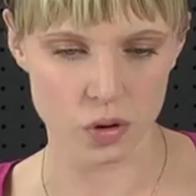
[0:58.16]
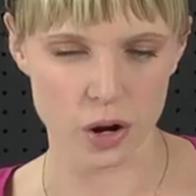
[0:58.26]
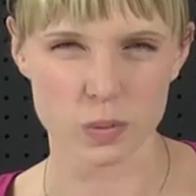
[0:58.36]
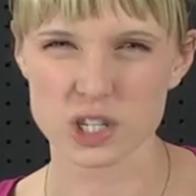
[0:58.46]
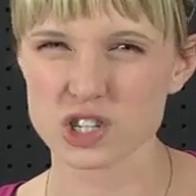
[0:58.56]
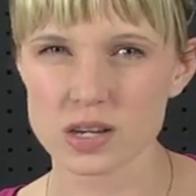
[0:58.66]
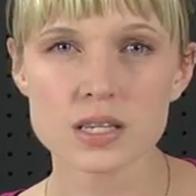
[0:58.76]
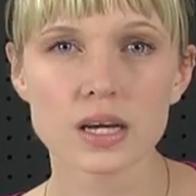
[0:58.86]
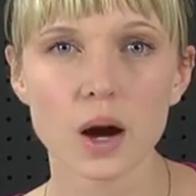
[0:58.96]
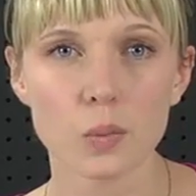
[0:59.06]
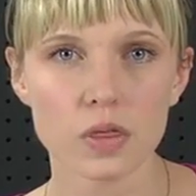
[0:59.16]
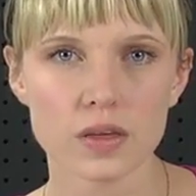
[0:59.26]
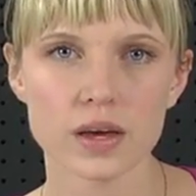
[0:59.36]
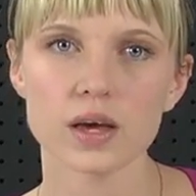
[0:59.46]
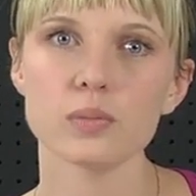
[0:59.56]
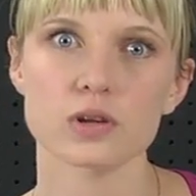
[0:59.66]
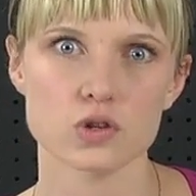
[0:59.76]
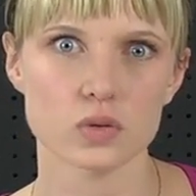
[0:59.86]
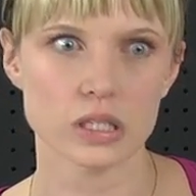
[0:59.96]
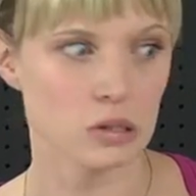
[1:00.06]
tray, which doesn't come with the kit but
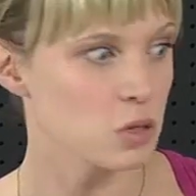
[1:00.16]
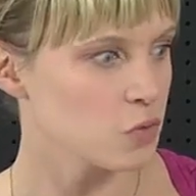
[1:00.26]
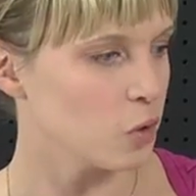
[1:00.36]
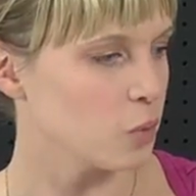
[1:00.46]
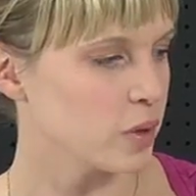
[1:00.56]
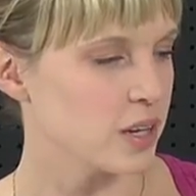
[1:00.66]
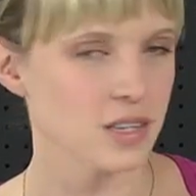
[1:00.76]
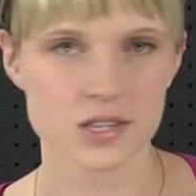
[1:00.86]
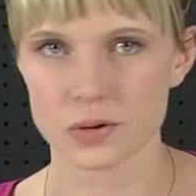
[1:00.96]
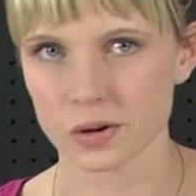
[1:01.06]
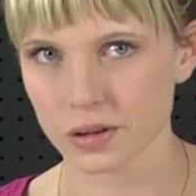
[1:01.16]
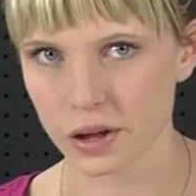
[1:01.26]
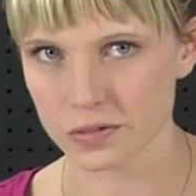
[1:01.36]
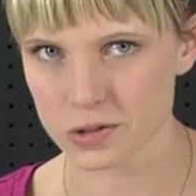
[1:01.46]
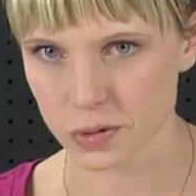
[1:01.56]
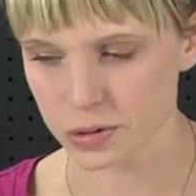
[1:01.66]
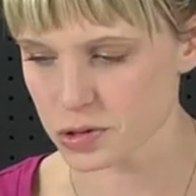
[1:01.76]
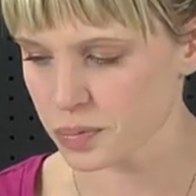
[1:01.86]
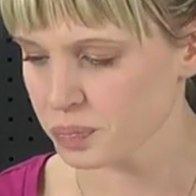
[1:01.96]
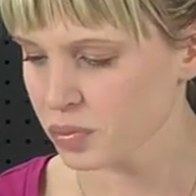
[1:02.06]
is really useful because there are a lot of
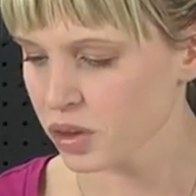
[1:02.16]
screws.